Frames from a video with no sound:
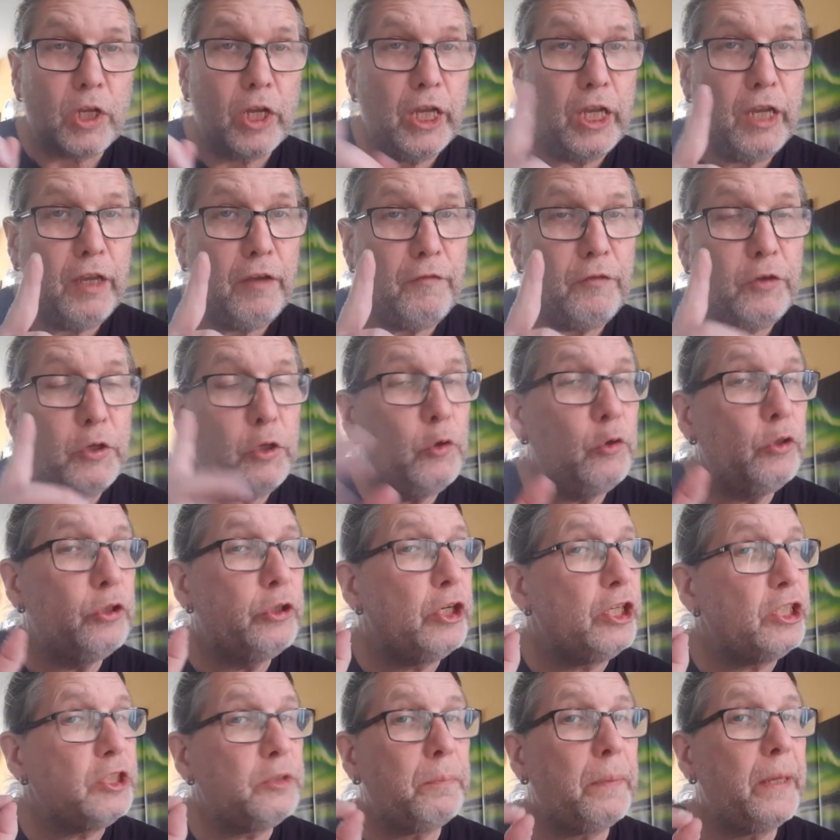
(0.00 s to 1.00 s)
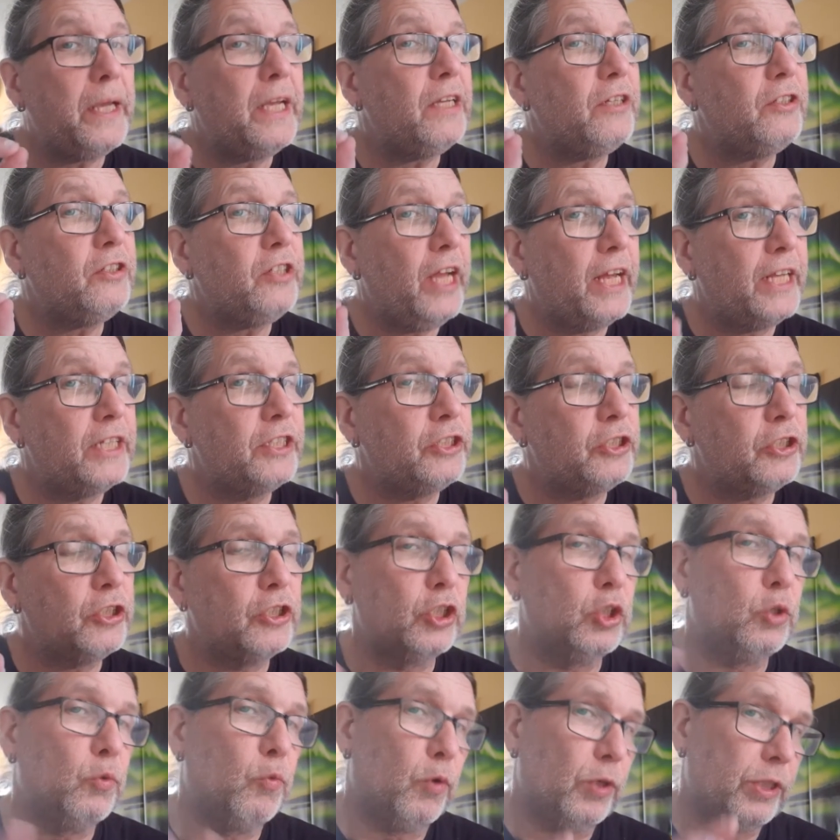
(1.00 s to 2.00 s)
If you just pay
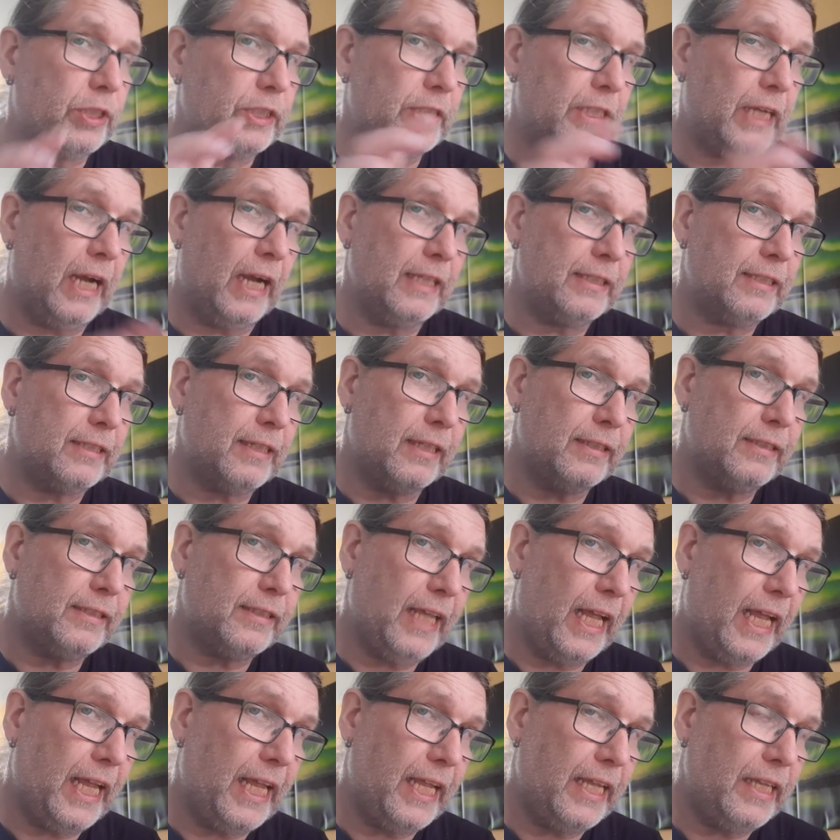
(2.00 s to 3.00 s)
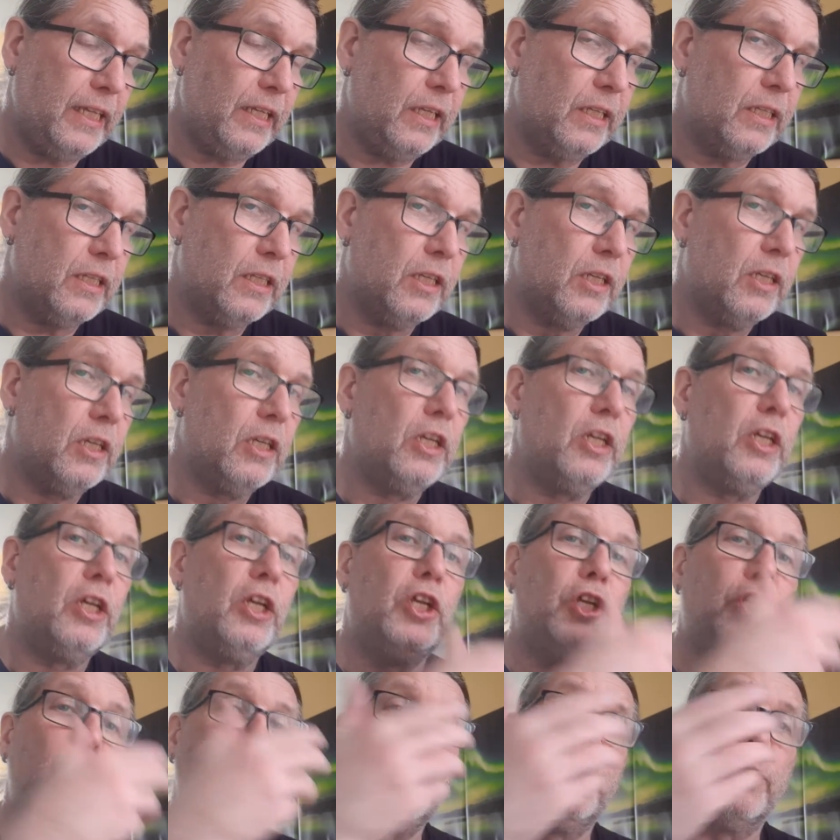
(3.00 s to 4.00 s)
attention to what the guides are saying,
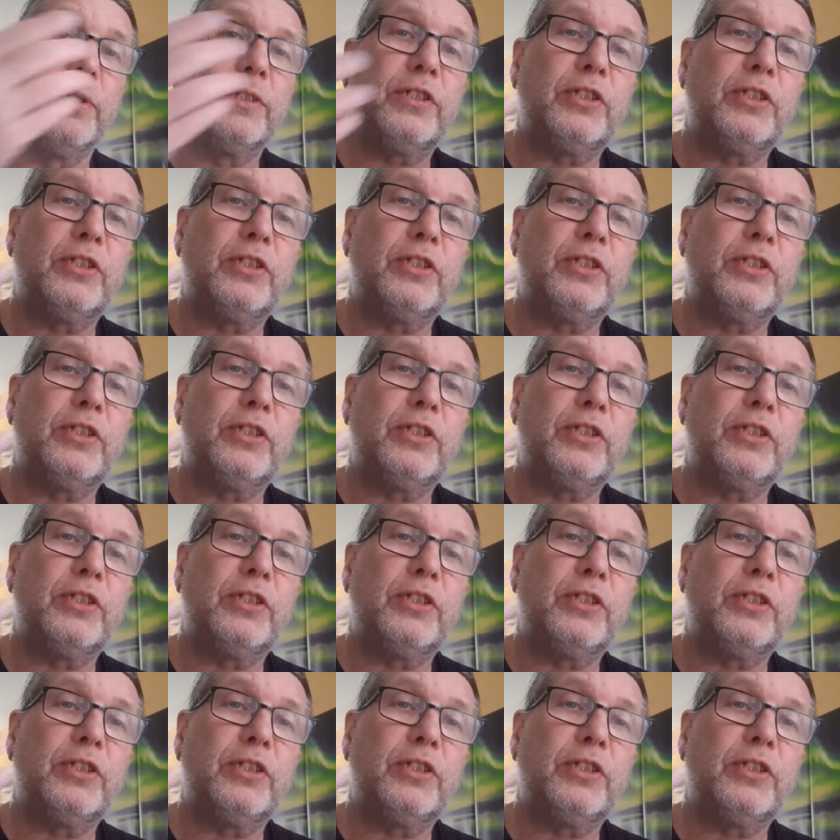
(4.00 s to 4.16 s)
your